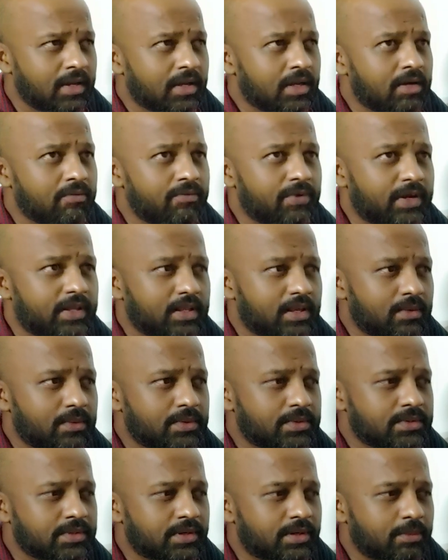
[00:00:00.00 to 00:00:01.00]
In fact, there
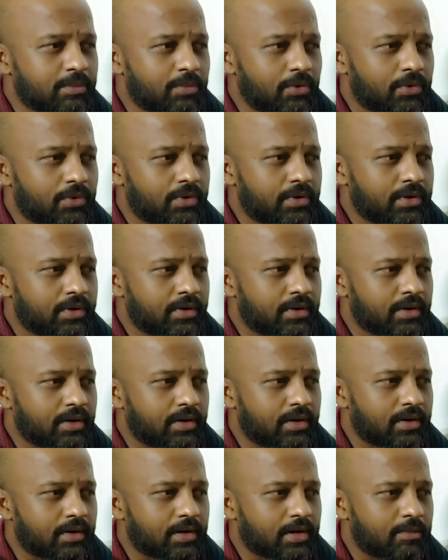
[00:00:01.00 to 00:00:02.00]
was a report
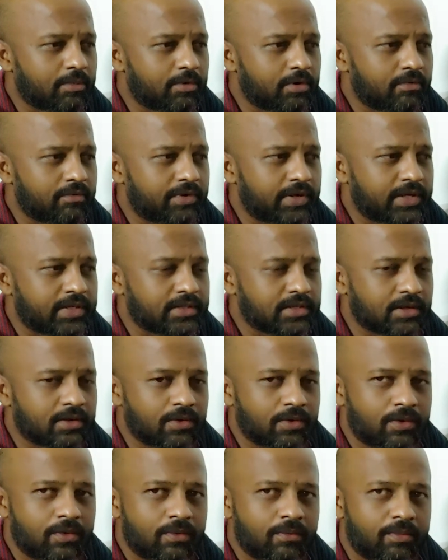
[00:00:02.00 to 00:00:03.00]
a couple of days
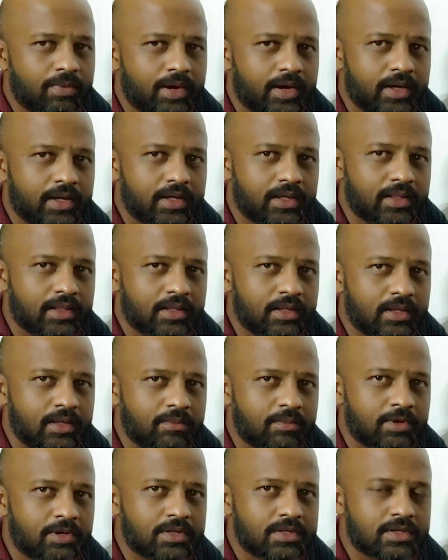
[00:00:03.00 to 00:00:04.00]
ago by
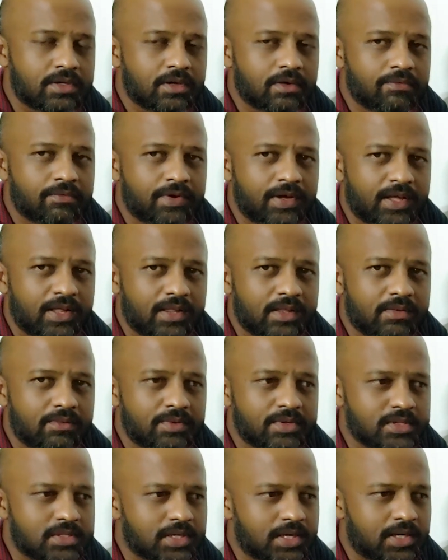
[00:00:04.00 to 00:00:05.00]
the Ministry of Health
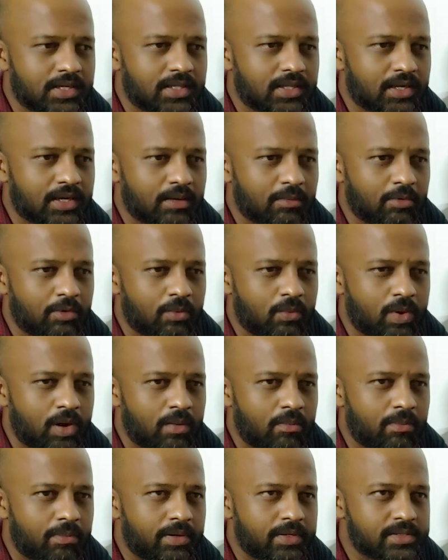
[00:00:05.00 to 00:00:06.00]
which said that about
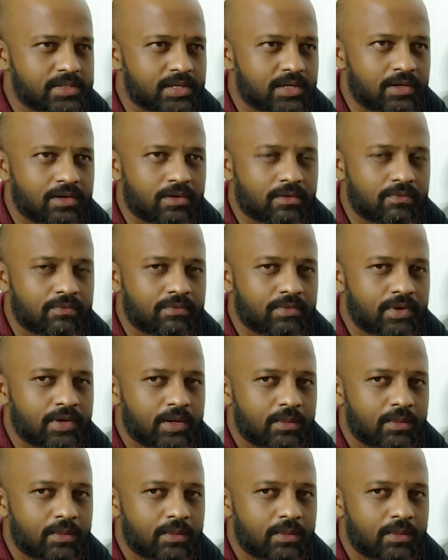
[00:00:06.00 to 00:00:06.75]
1% of